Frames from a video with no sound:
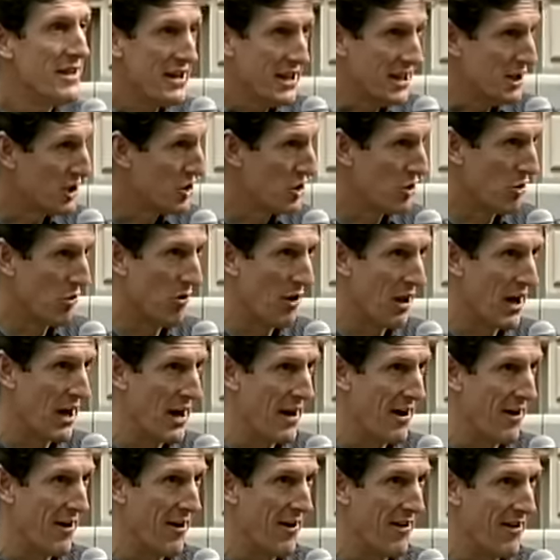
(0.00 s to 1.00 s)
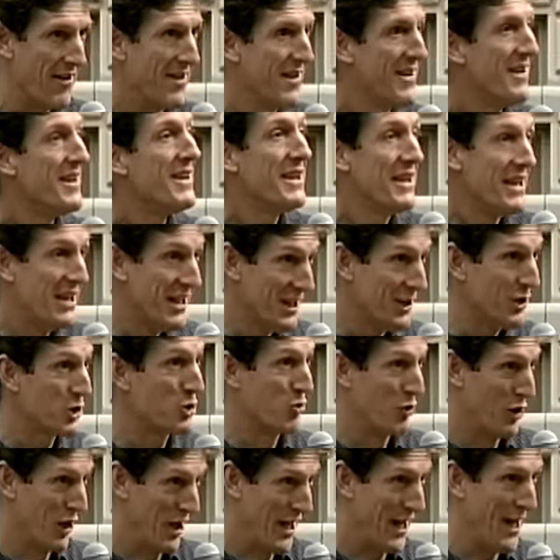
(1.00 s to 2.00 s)
He's no liar. He
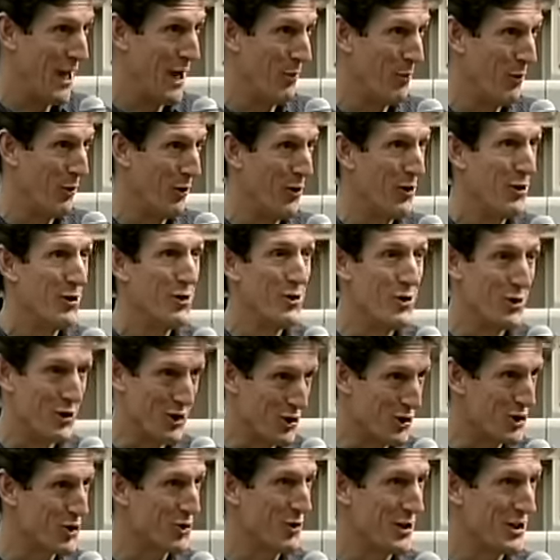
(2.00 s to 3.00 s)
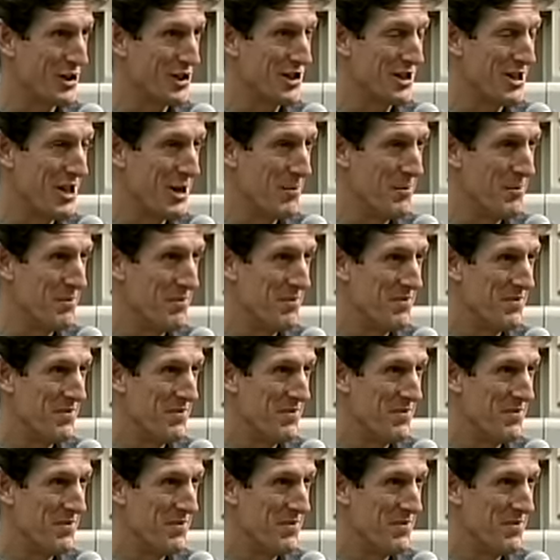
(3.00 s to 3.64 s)
is reliable. You can trust him.